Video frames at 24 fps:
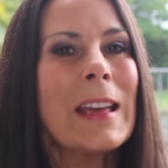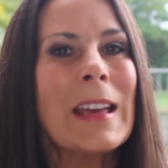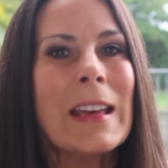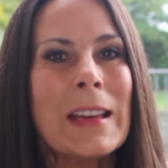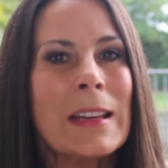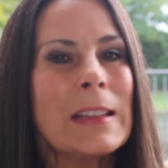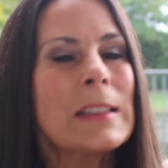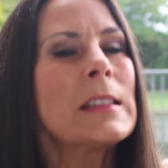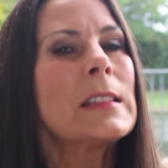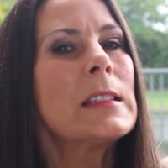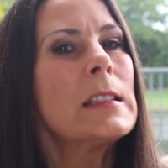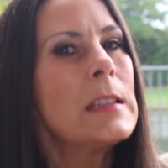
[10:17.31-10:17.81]

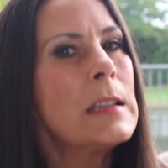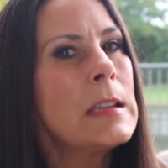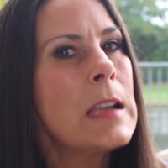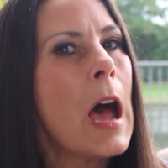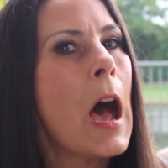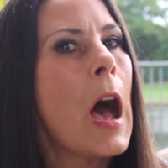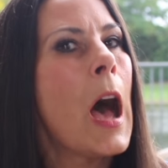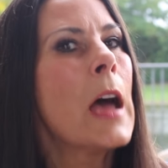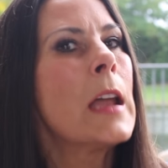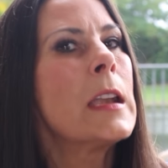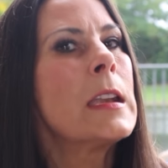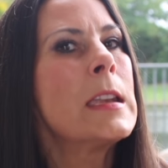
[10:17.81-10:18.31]
It's
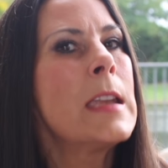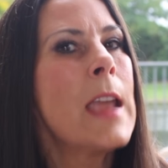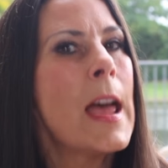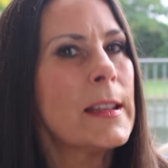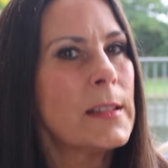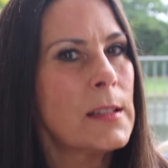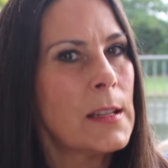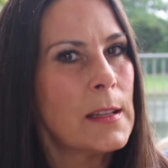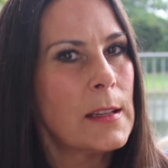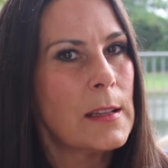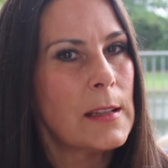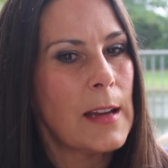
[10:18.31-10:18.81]
not
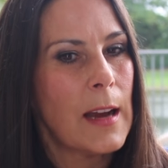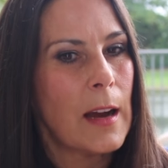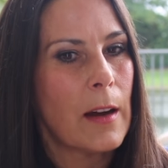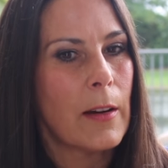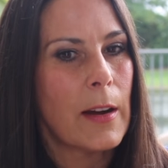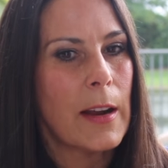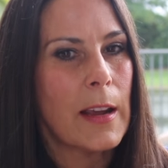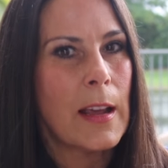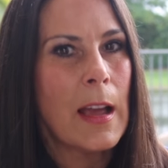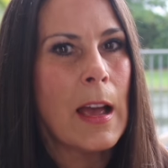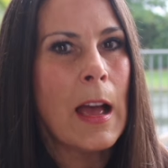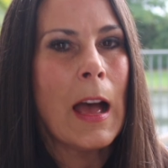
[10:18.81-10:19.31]

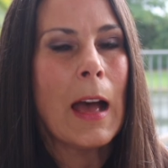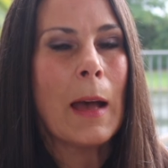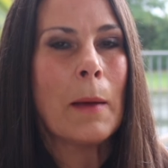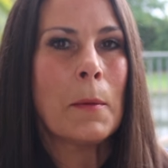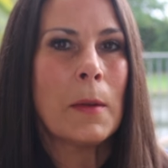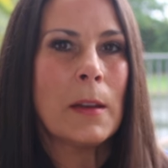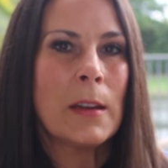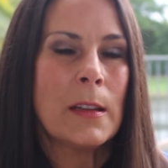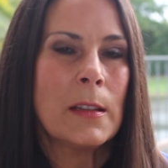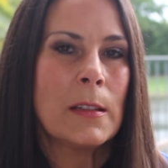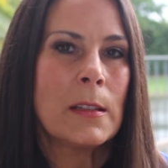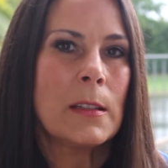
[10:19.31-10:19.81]
necessary. I'm
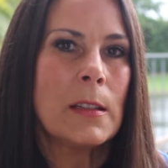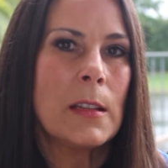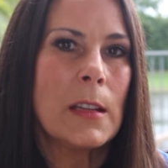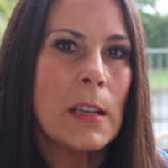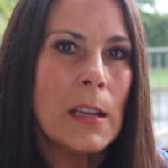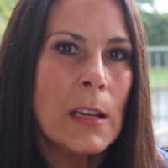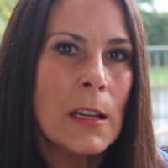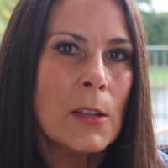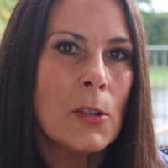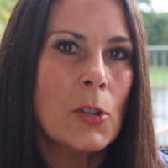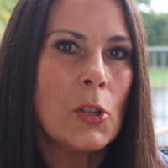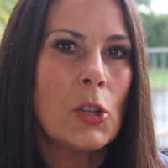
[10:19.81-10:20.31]
gonna
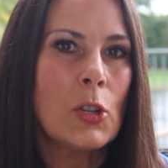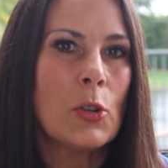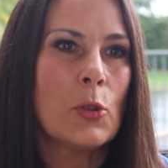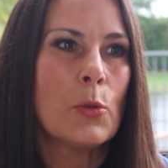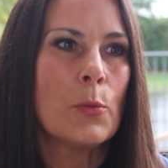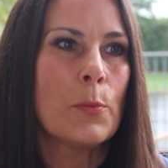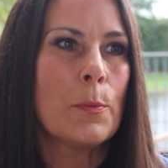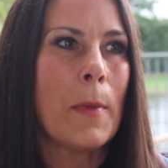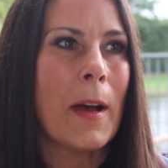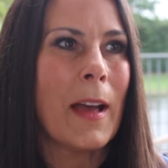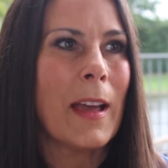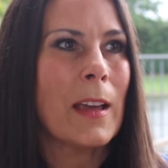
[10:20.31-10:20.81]
teach
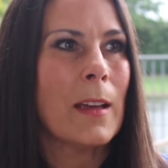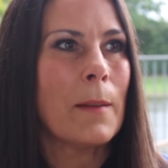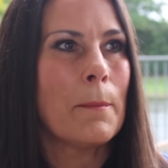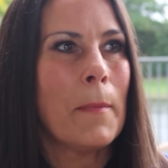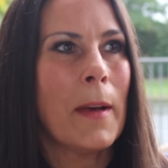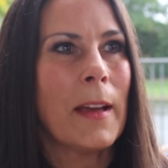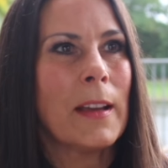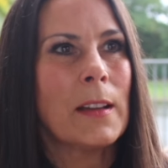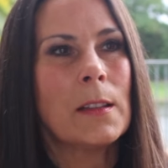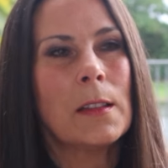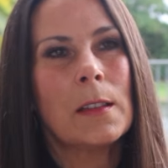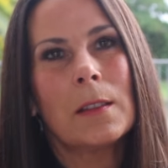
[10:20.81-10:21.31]
you my,
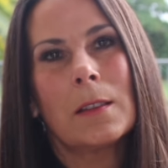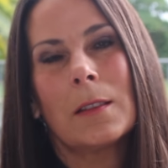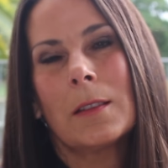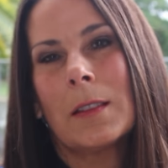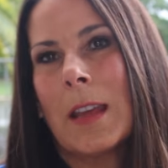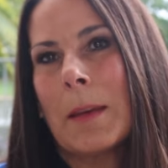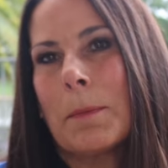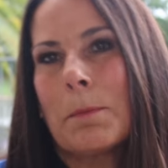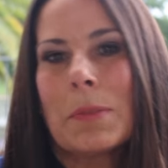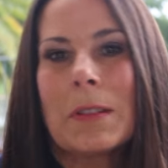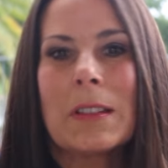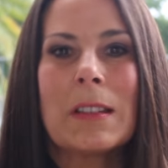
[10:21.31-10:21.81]
my
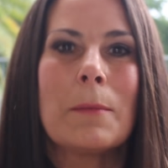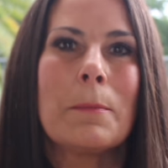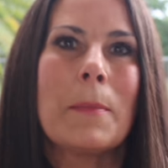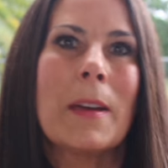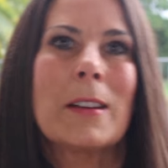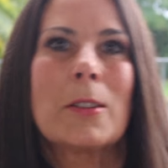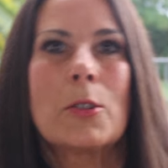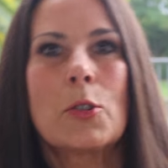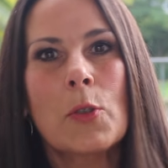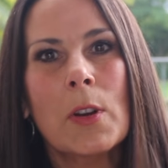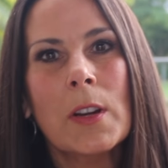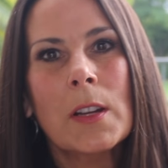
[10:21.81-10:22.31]
tips and
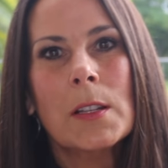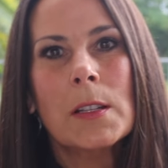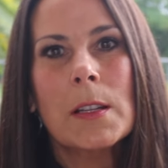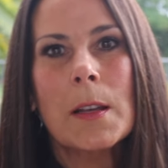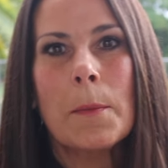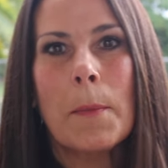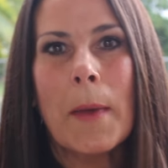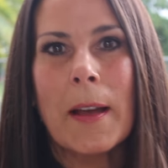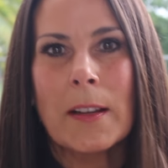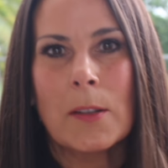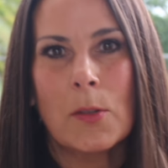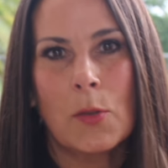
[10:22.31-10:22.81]
my tricks
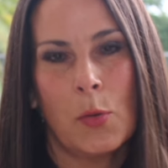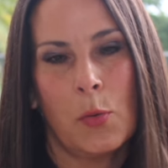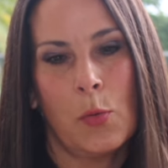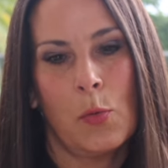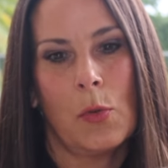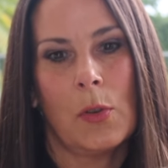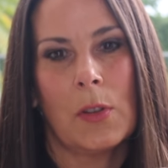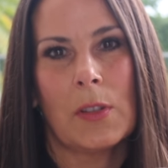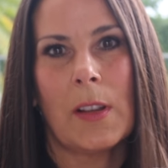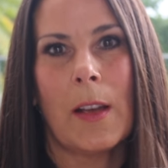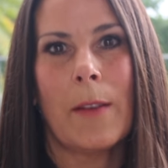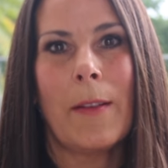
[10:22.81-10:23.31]
and my
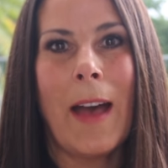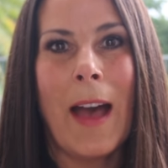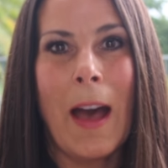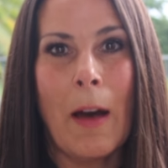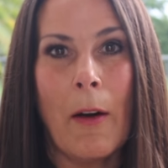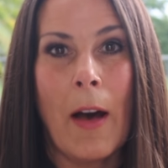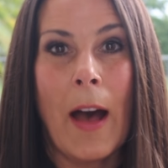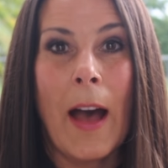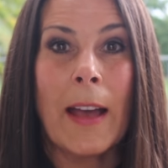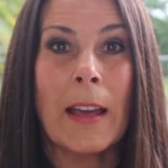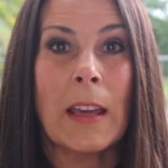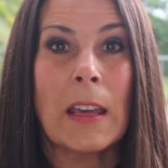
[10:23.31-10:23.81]
tools of
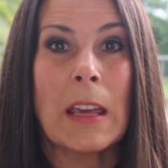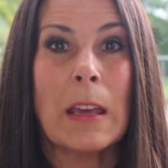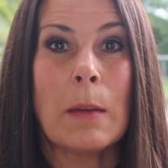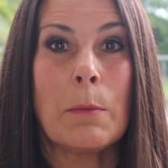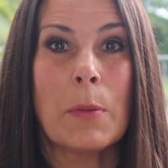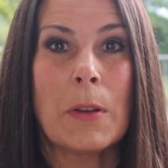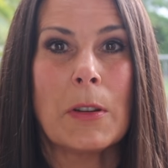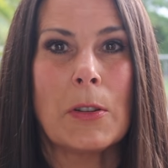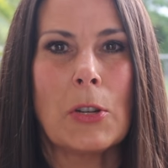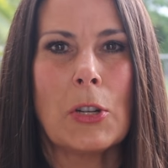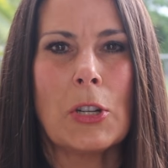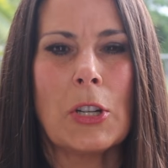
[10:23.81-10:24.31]
how I
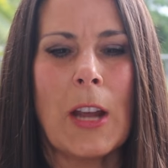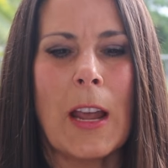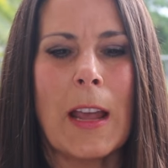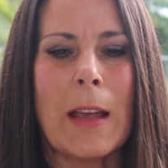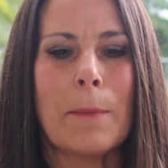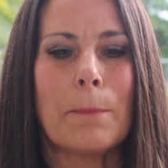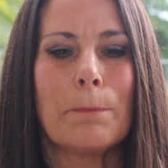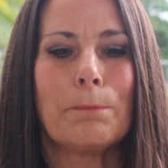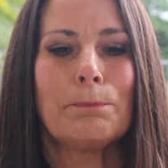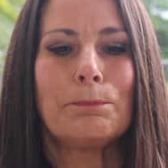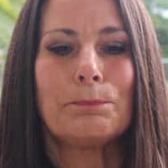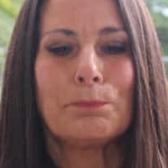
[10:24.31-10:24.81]
keep in
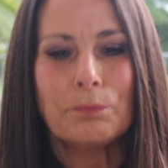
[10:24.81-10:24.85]
shape.